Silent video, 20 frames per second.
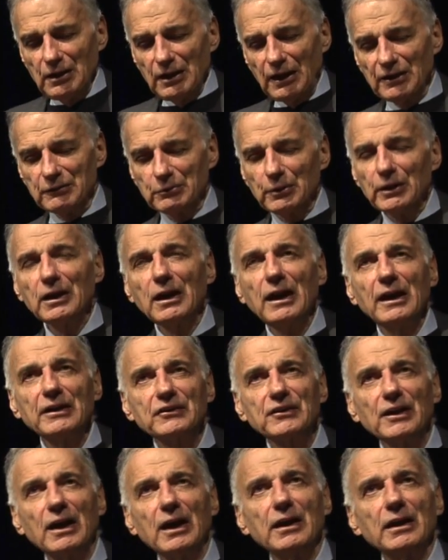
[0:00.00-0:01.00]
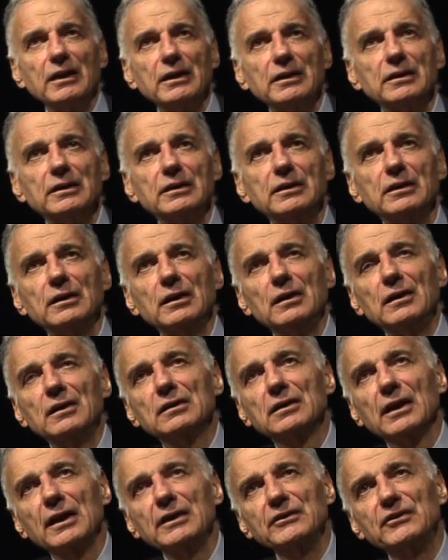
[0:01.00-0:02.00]
I realized that in the
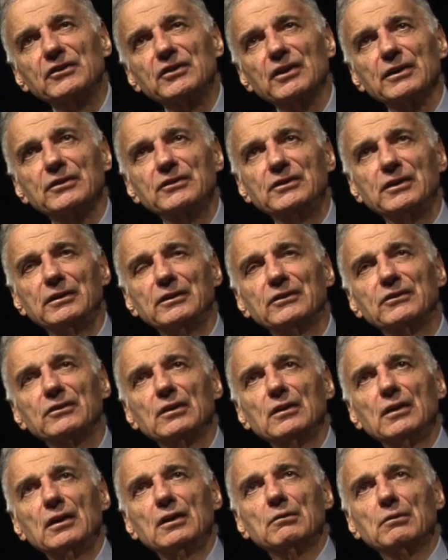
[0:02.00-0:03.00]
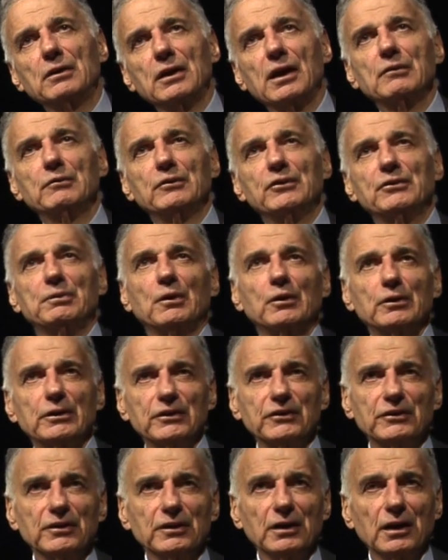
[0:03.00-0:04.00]
late 60s when I was
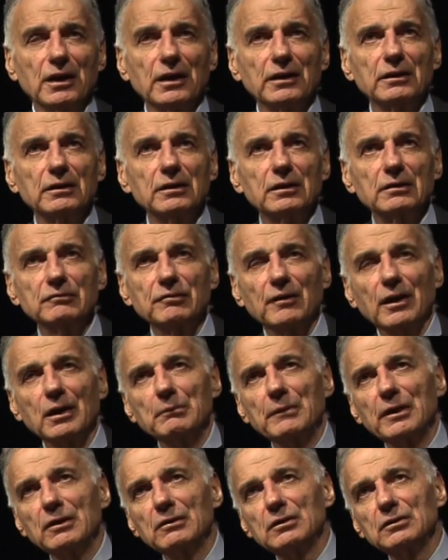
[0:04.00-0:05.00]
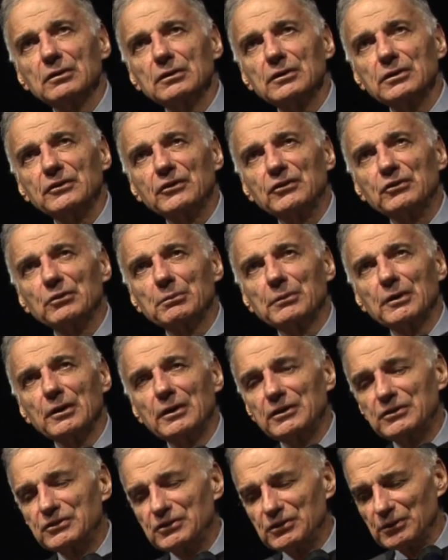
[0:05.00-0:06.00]
focusing on environmental
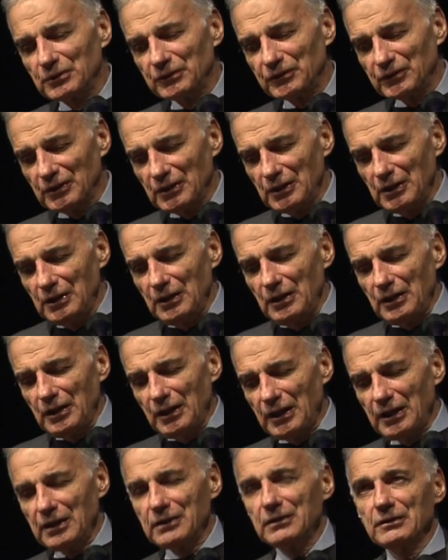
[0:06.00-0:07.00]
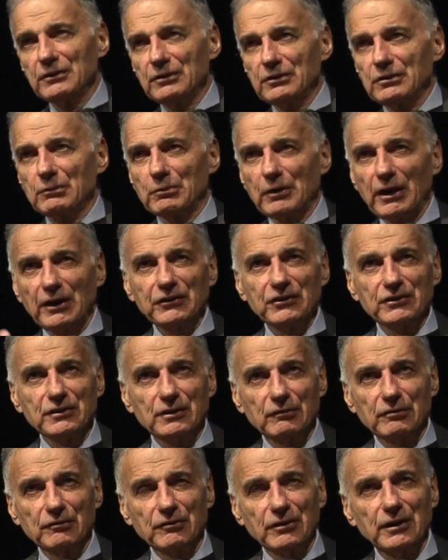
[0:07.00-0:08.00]
consumer issues and the
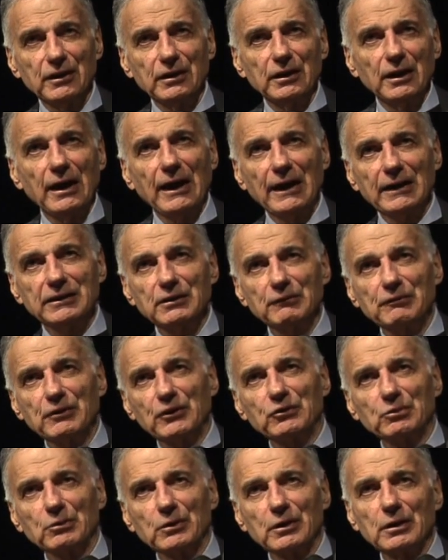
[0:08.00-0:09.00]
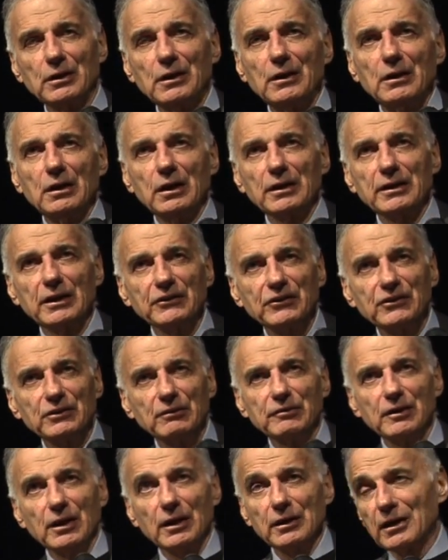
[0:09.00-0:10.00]
rest of the activists were against
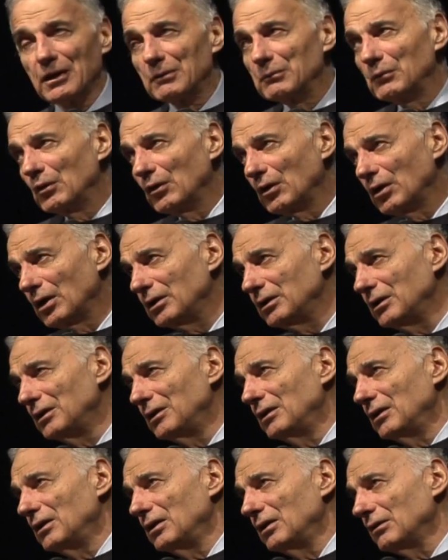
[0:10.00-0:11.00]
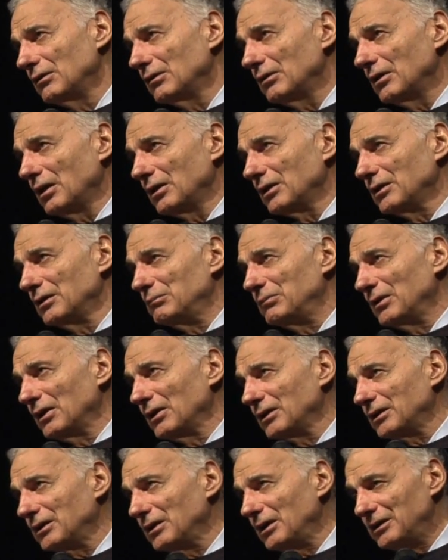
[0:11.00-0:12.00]
the Vietnam War, on the
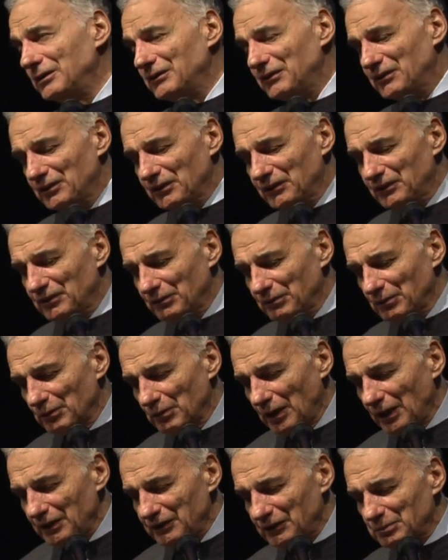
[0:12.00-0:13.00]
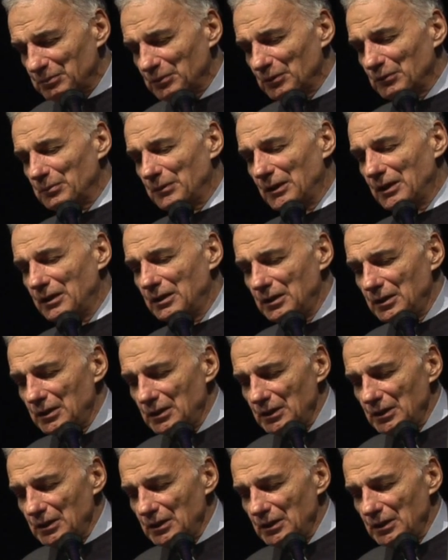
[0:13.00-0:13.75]
barricades in the civil rights movement.